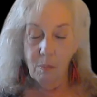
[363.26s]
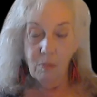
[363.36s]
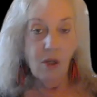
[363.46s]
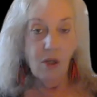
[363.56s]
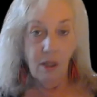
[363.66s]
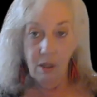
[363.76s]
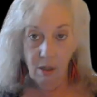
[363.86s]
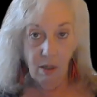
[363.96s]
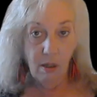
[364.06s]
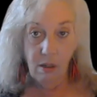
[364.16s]
I'm going to
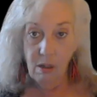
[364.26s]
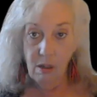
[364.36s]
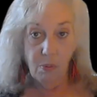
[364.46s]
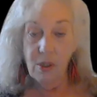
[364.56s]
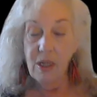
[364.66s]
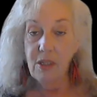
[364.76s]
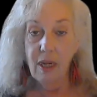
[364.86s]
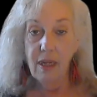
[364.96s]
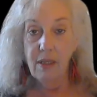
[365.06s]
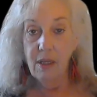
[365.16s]
uh,
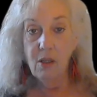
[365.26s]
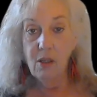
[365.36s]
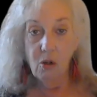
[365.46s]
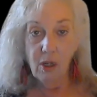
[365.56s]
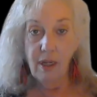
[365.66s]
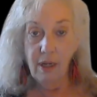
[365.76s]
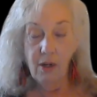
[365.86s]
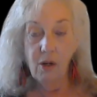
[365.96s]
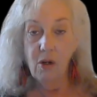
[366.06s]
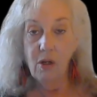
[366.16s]
appreciate that you're
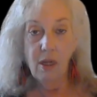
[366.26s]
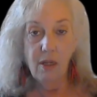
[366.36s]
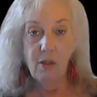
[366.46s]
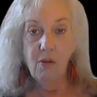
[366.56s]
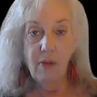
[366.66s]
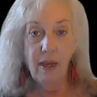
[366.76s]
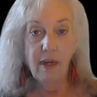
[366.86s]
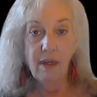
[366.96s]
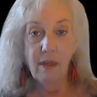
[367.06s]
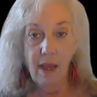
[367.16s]
here and you've had
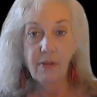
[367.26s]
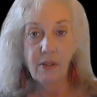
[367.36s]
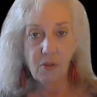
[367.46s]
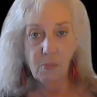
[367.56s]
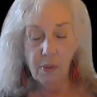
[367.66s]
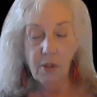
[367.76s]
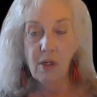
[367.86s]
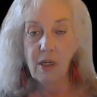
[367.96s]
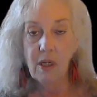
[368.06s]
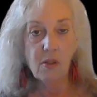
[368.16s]
a life
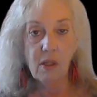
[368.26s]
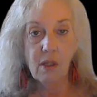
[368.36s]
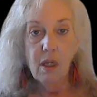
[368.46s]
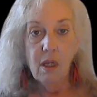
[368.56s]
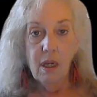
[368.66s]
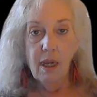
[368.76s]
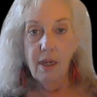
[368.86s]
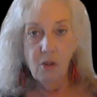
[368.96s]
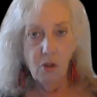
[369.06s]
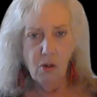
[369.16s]
experience
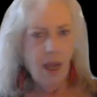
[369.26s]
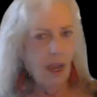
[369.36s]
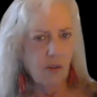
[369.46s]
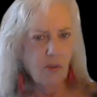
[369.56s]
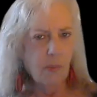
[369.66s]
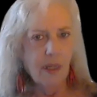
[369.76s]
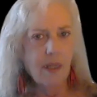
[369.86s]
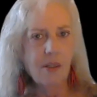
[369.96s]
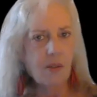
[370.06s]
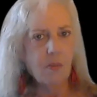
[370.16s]
and you're now
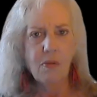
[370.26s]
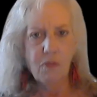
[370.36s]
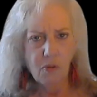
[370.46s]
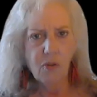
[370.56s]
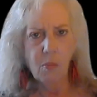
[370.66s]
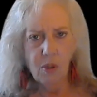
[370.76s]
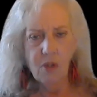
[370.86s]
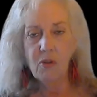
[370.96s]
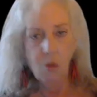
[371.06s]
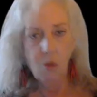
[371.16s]
speaking to me for some
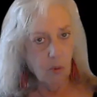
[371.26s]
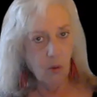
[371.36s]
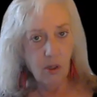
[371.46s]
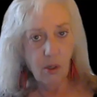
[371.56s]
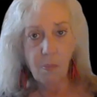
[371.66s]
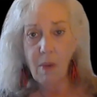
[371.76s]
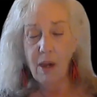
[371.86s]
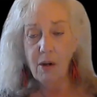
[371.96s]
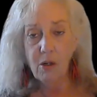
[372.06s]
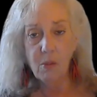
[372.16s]
reason. So I'm going to
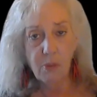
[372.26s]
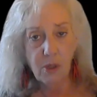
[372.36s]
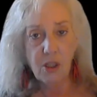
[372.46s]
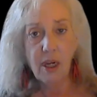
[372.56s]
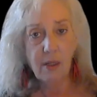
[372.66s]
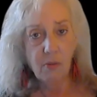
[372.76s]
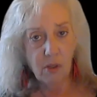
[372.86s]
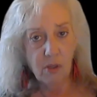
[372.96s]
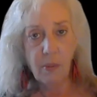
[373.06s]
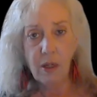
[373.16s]
admire and appreciate and
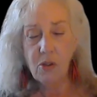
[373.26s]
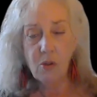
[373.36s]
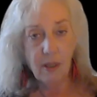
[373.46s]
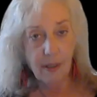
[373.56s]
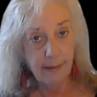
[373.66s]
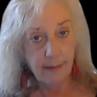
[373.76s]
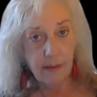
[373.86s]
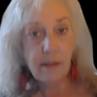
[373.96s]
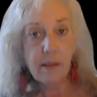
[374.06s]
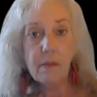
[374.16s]
respect you and listen.